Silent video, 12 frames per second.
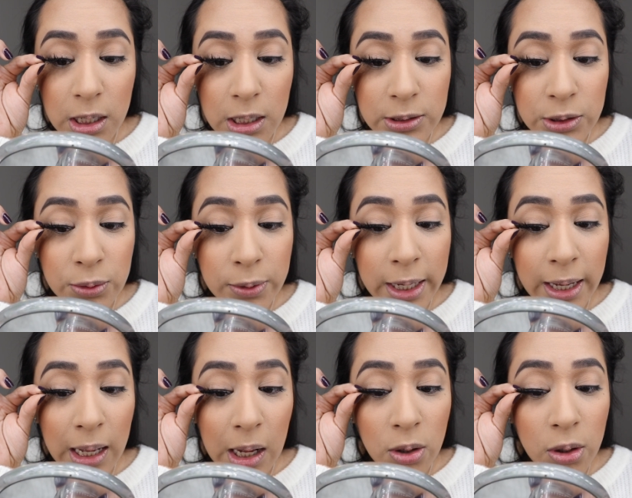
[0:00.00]
I'll do
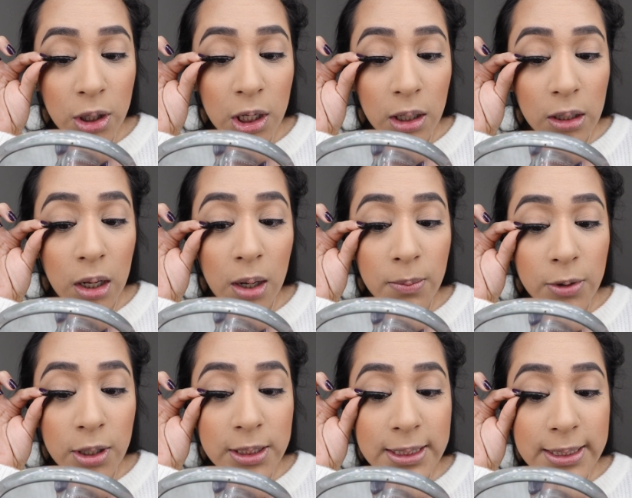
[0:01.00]
that. I'll hook y'all up,
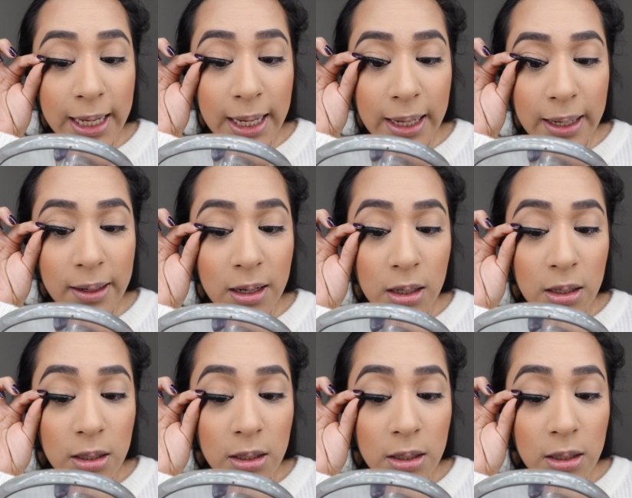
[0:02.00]
know what I'm saying?